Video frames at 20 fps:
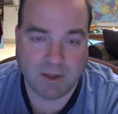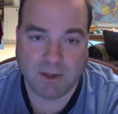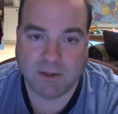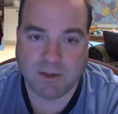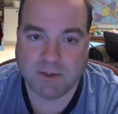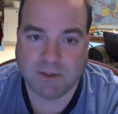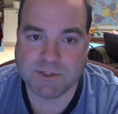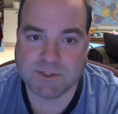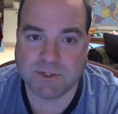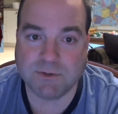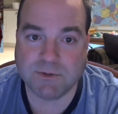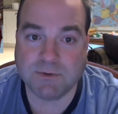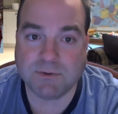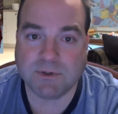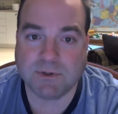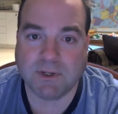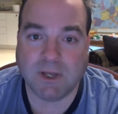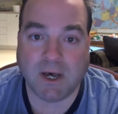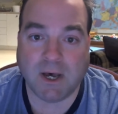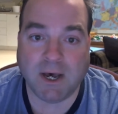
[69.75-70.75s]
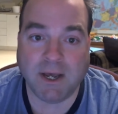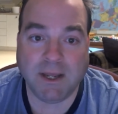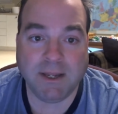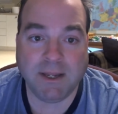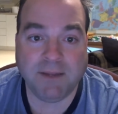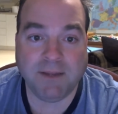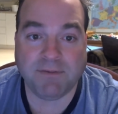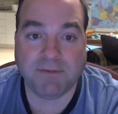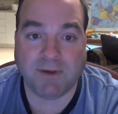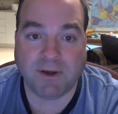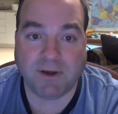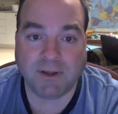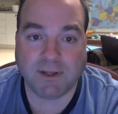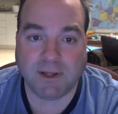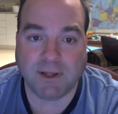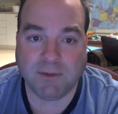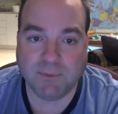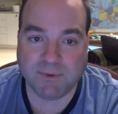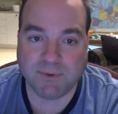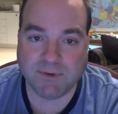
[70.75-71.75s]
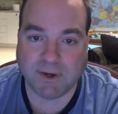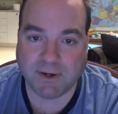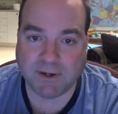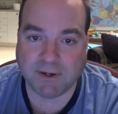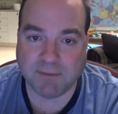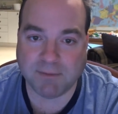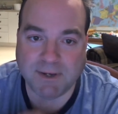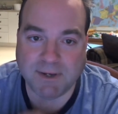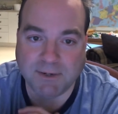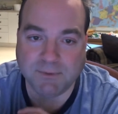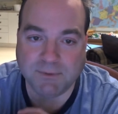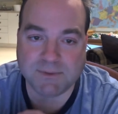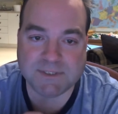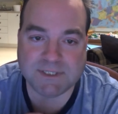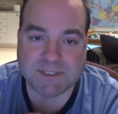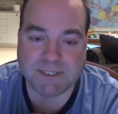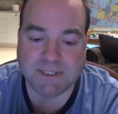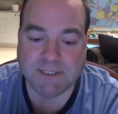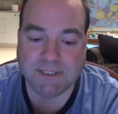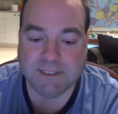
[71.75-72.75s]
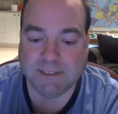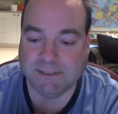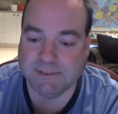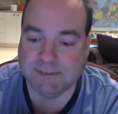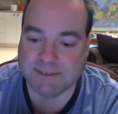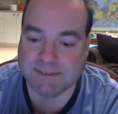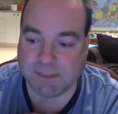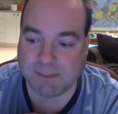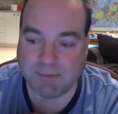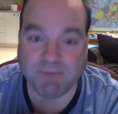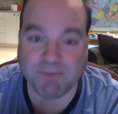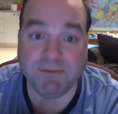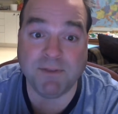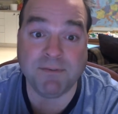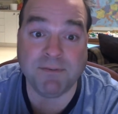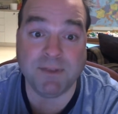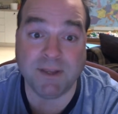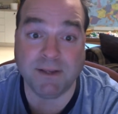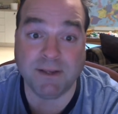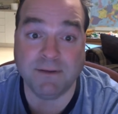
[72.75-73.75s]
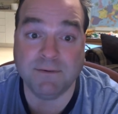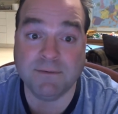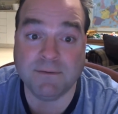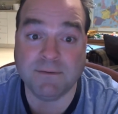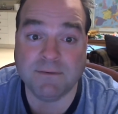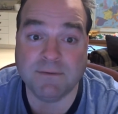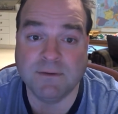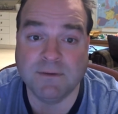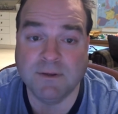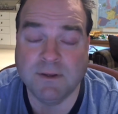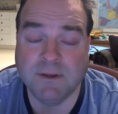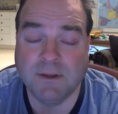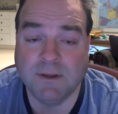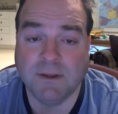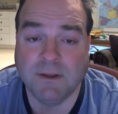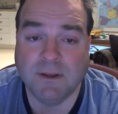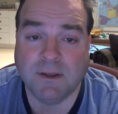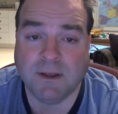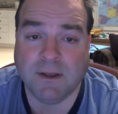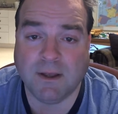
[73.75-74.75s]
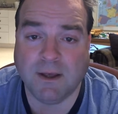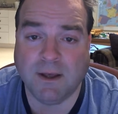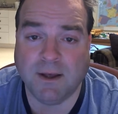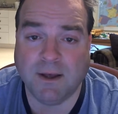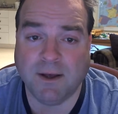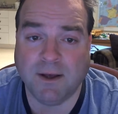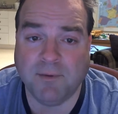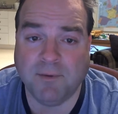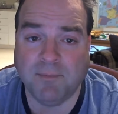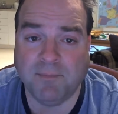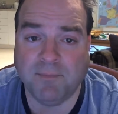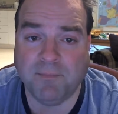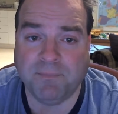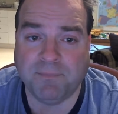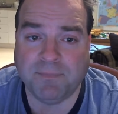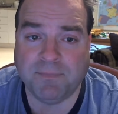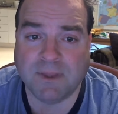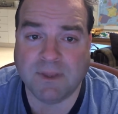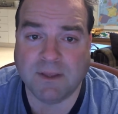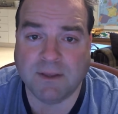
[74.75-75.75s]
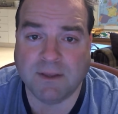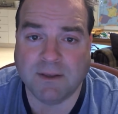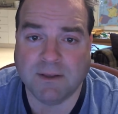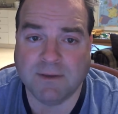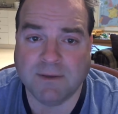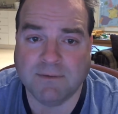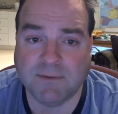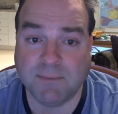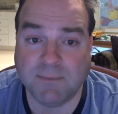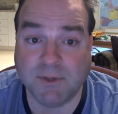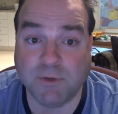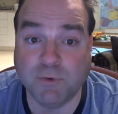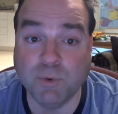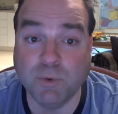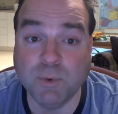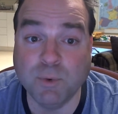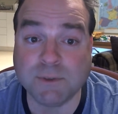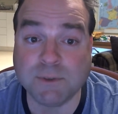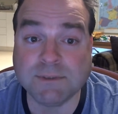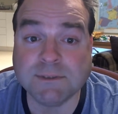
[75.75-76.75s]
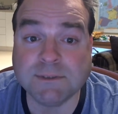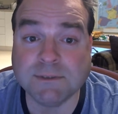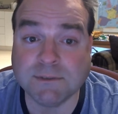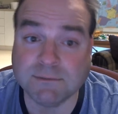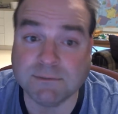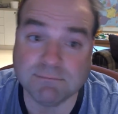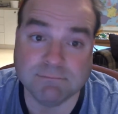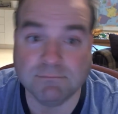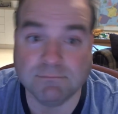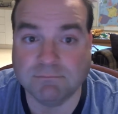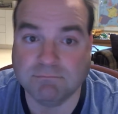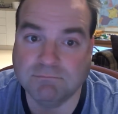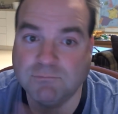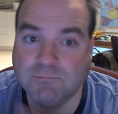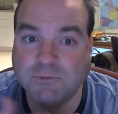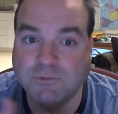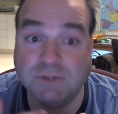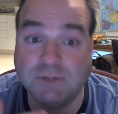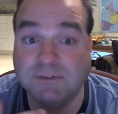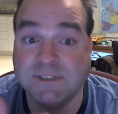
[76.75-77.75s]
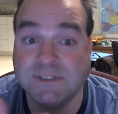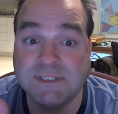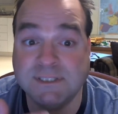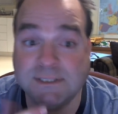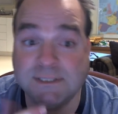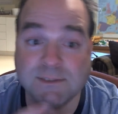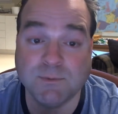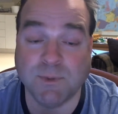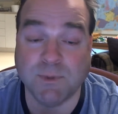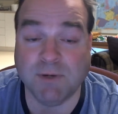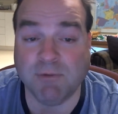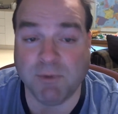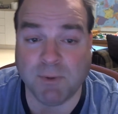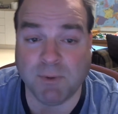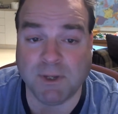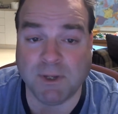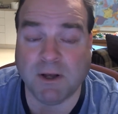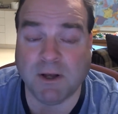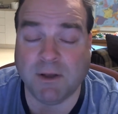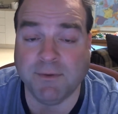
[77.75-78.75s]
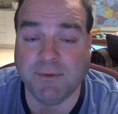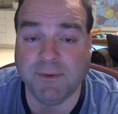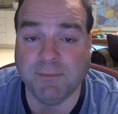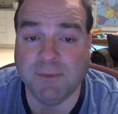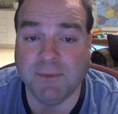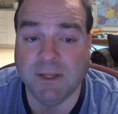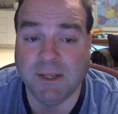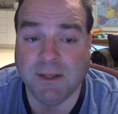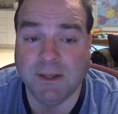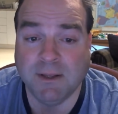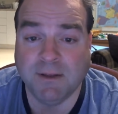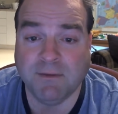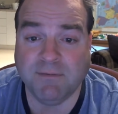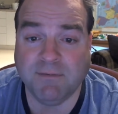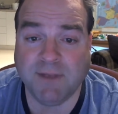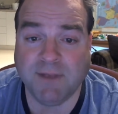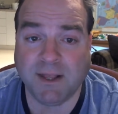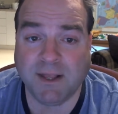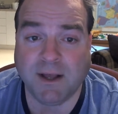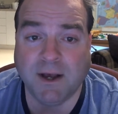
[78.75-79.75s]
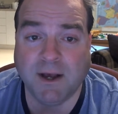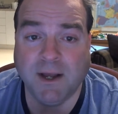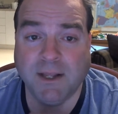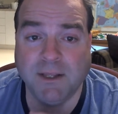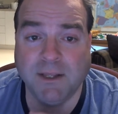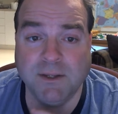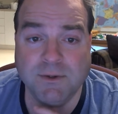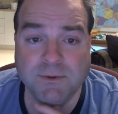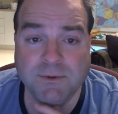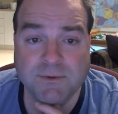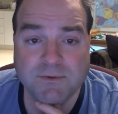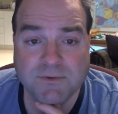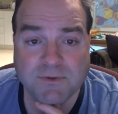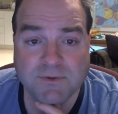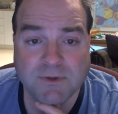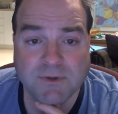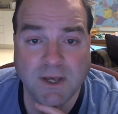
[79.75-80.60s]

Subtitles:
So I thought I would talk about some of the things, some of the tools, services, whatever you want to call them, that I use